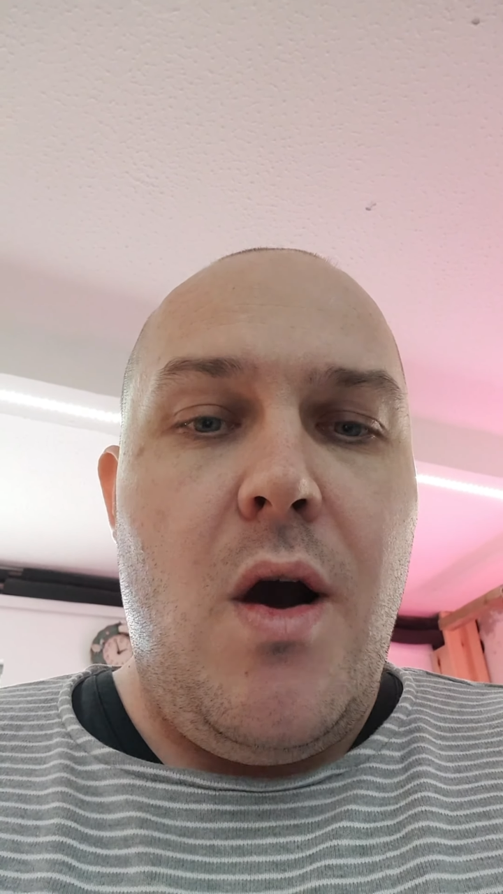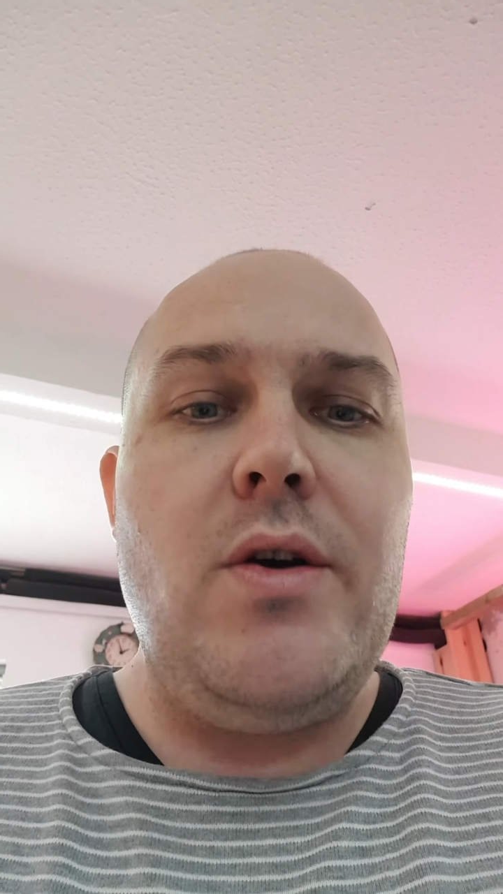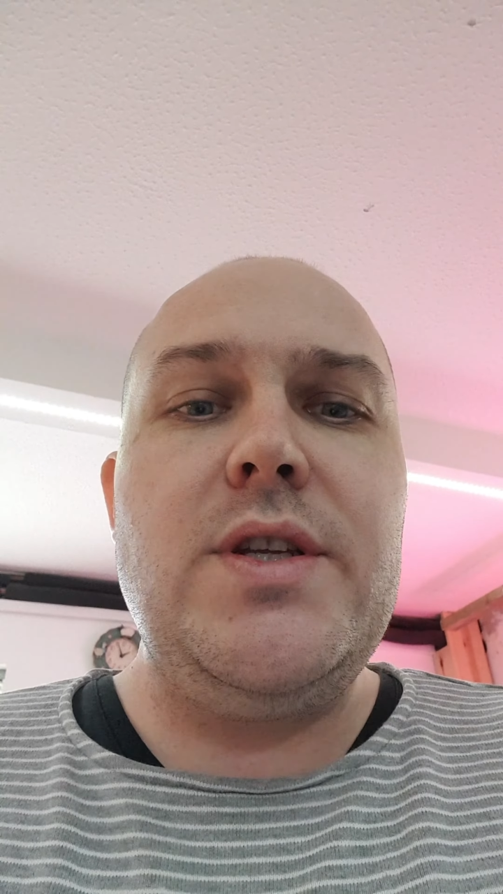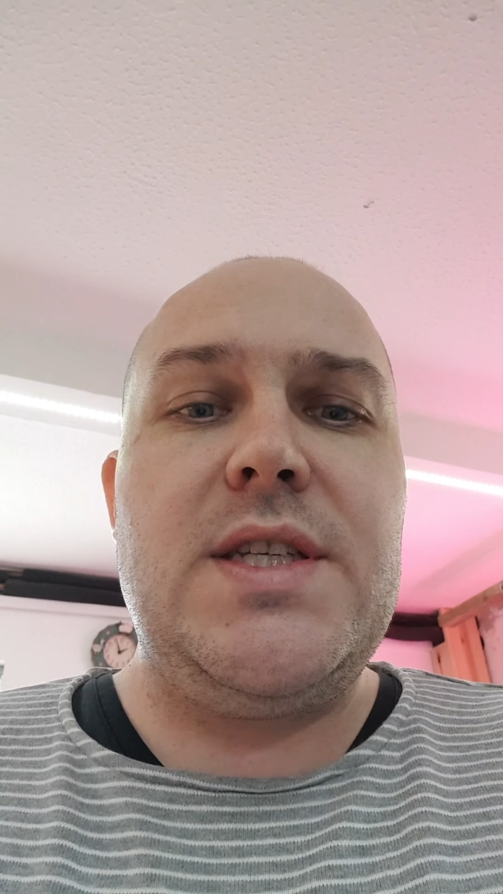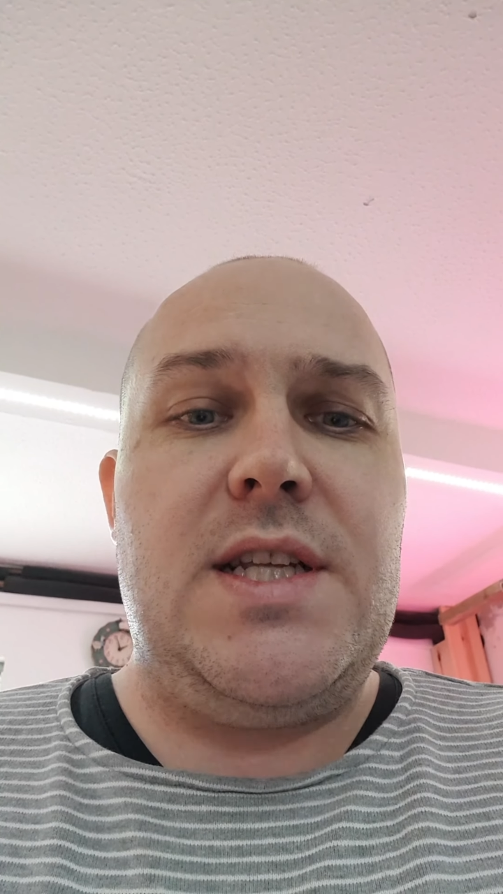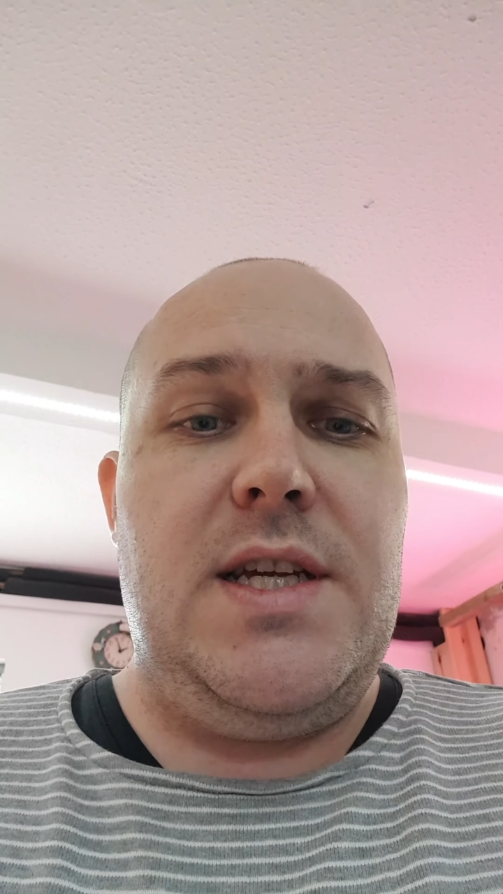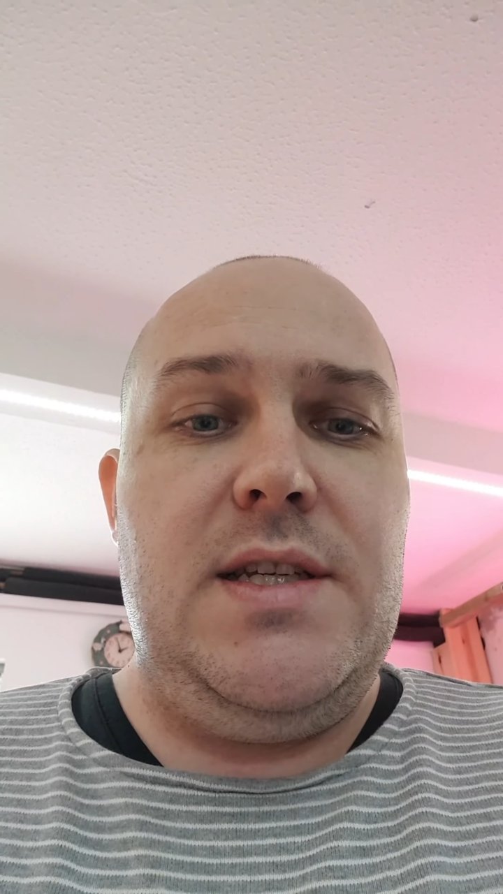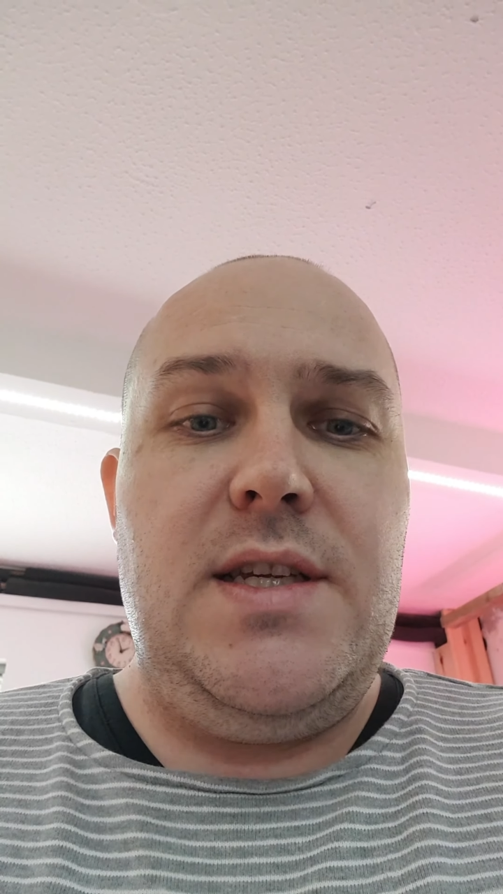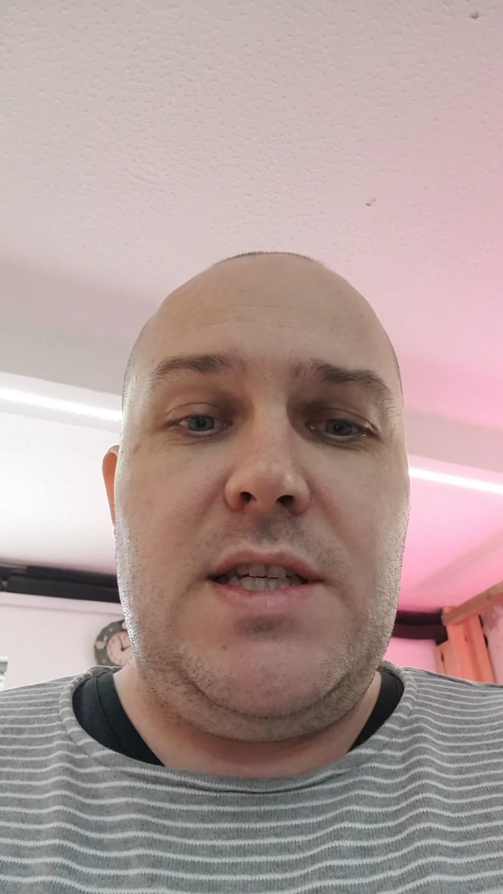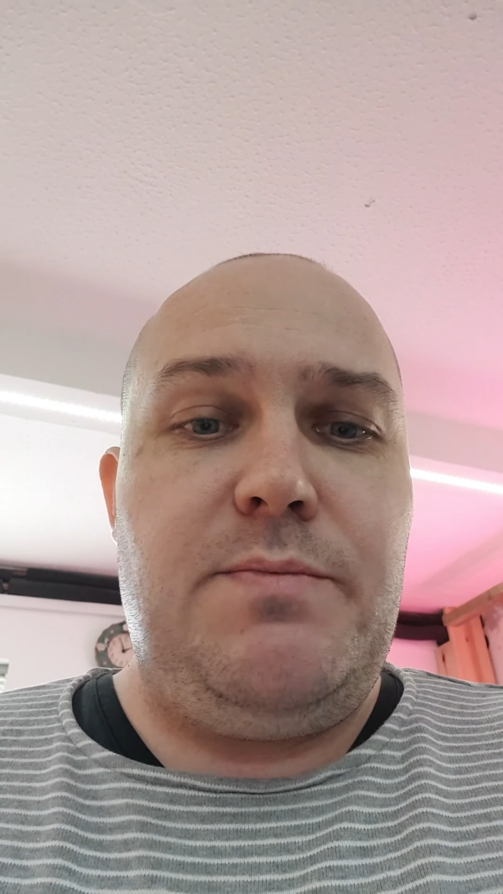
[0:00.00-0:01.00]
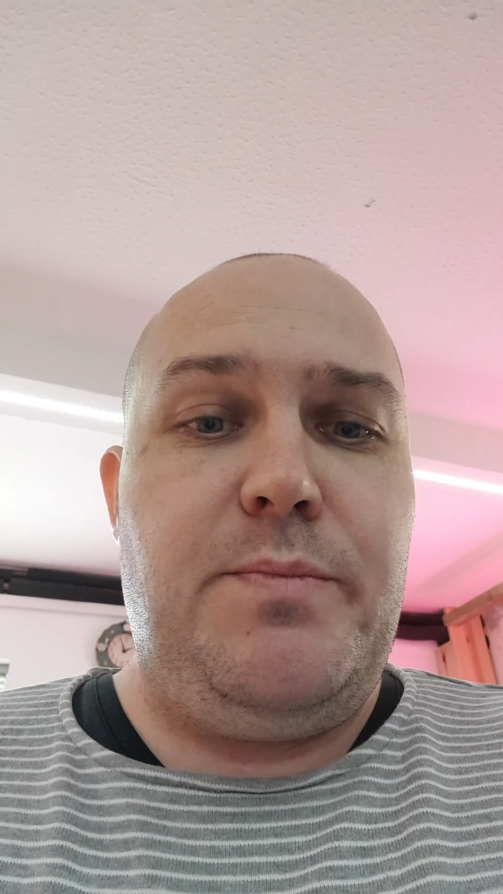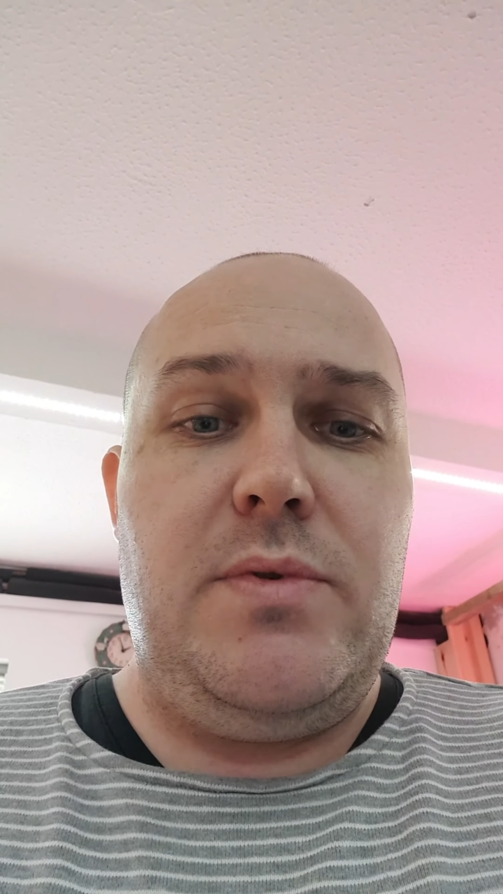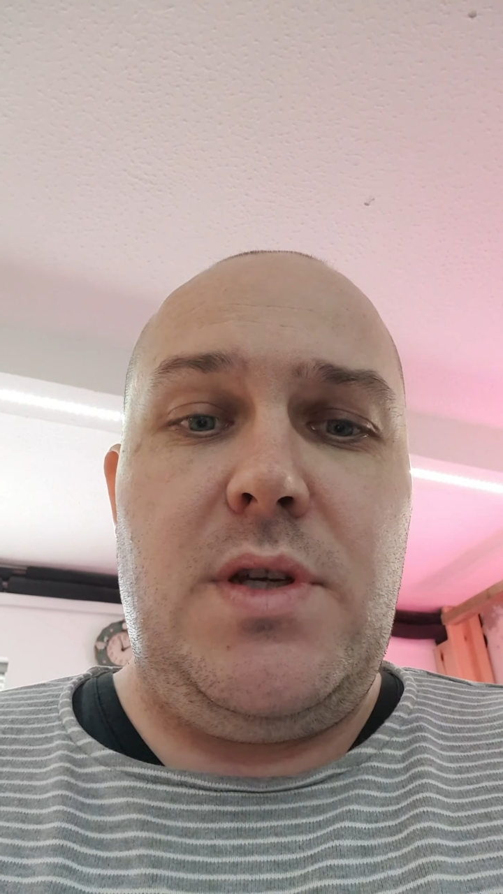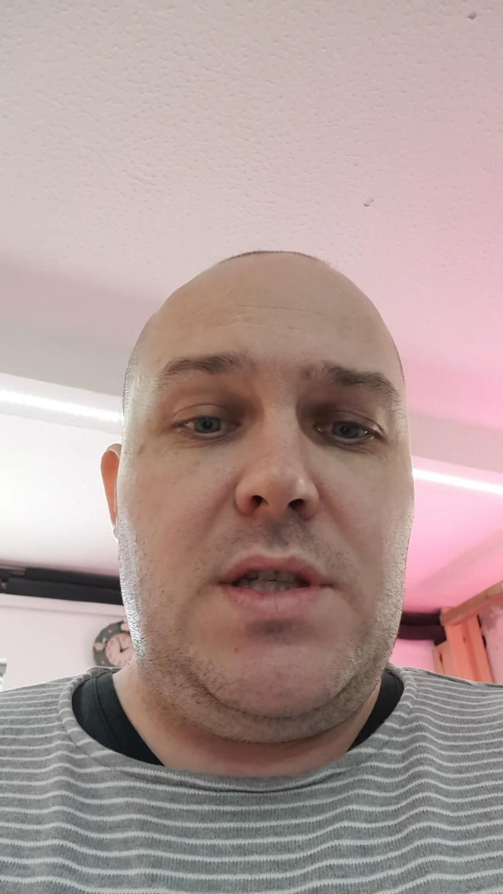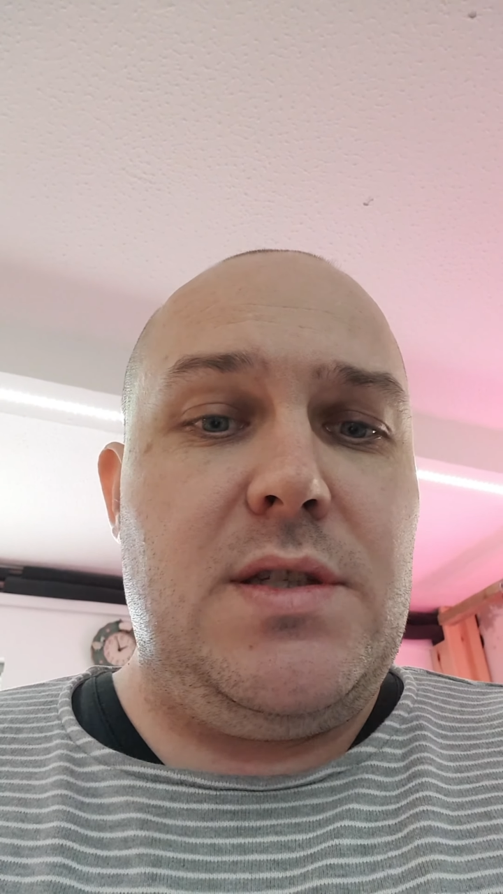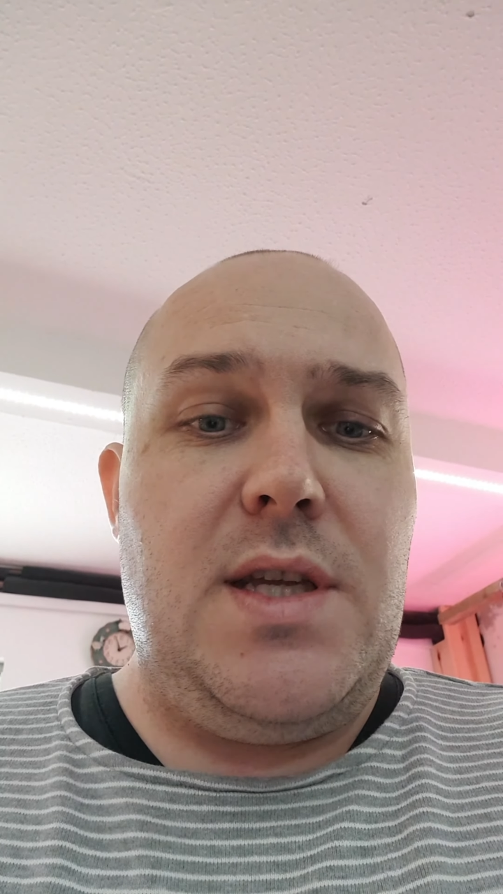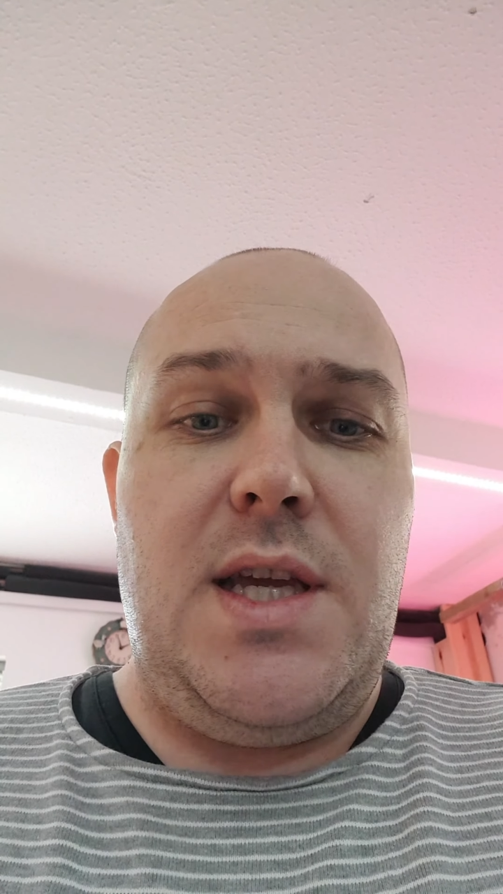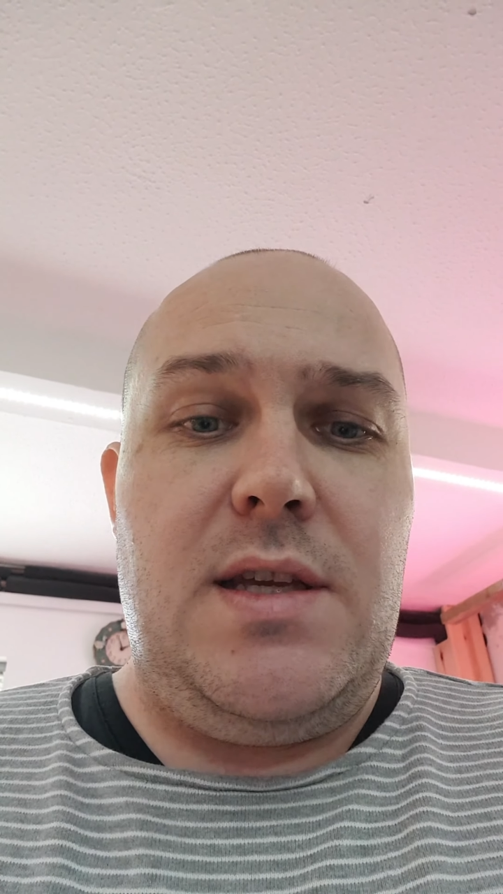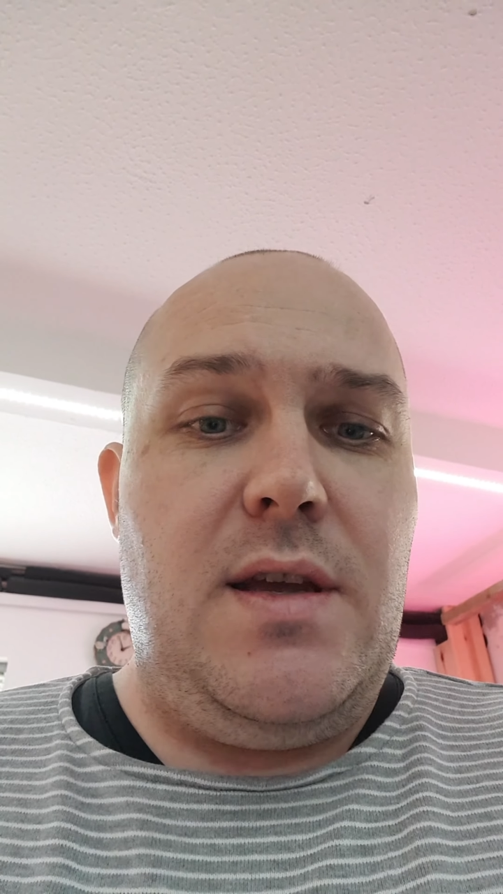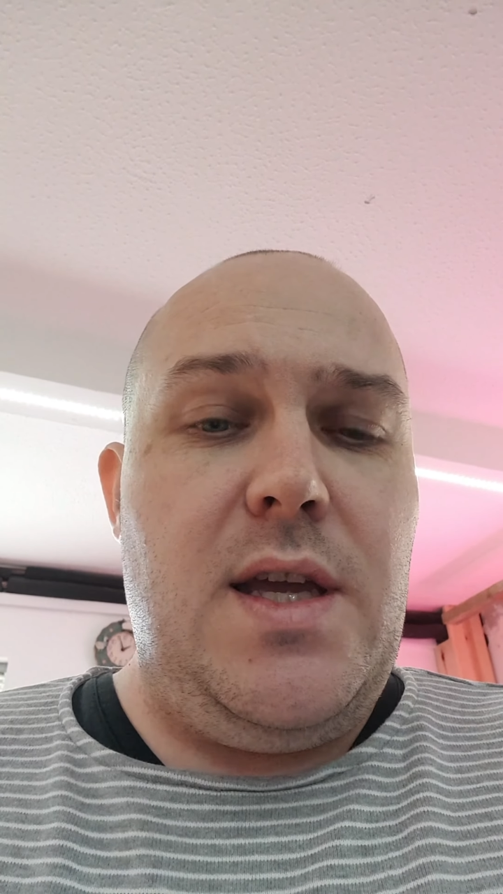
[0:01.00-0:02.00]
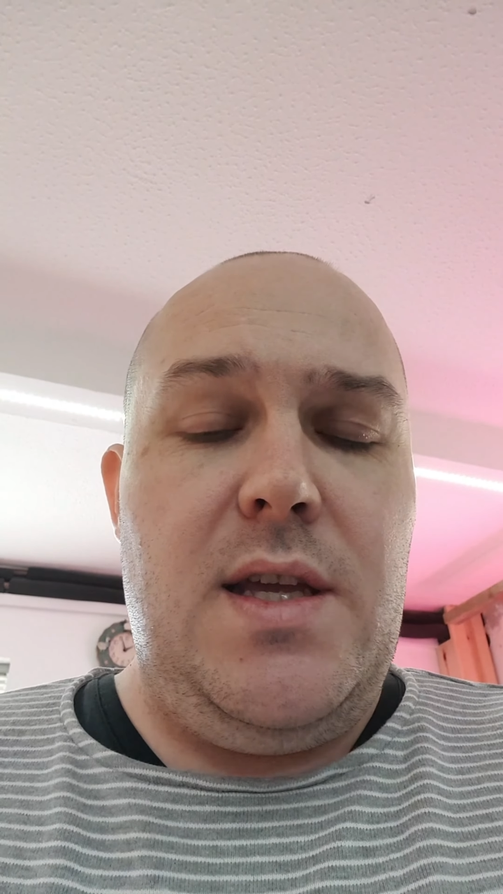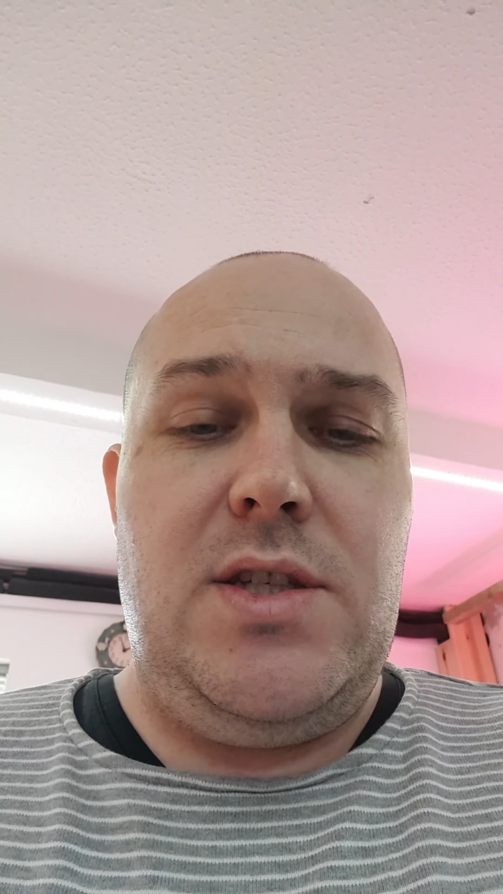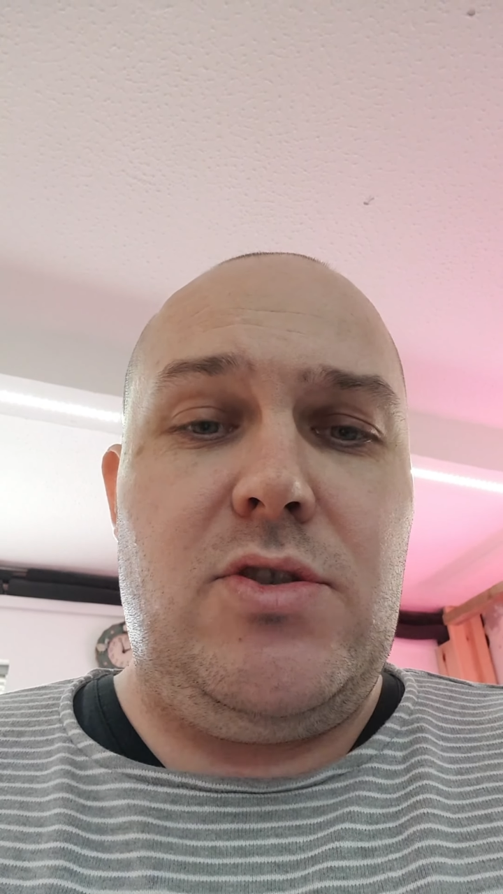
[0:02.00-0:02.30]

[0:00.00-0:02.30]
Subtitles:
Honestly, it's